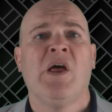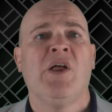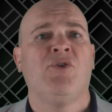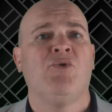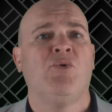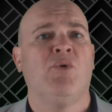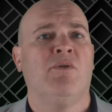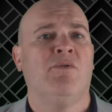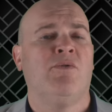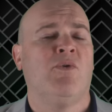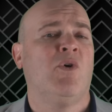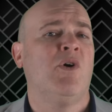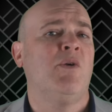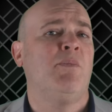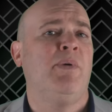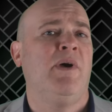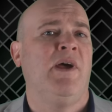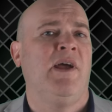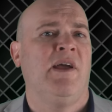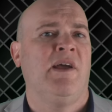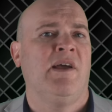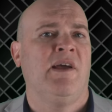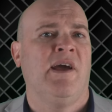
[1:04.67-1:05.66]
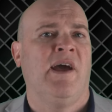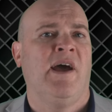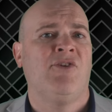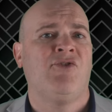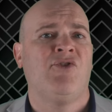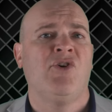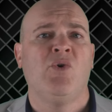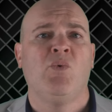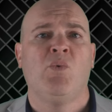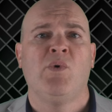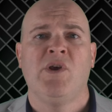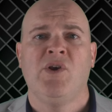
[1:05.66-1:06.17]
To avoid paying
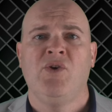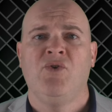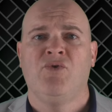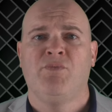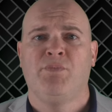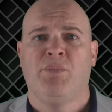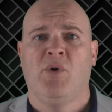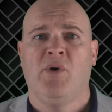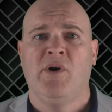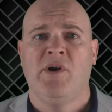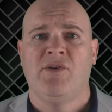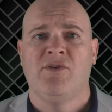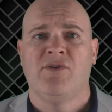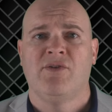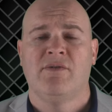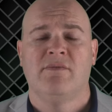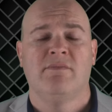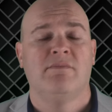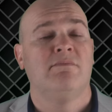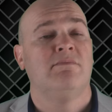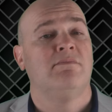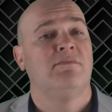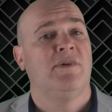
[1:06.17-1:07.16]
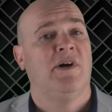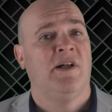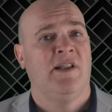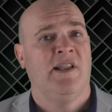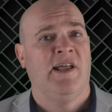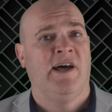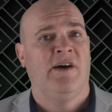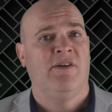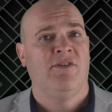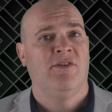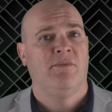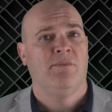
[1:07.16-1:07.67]
cash, we use points.
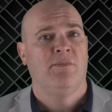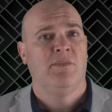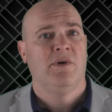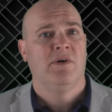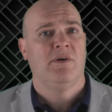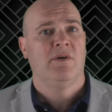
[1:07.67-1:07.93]
Allow them.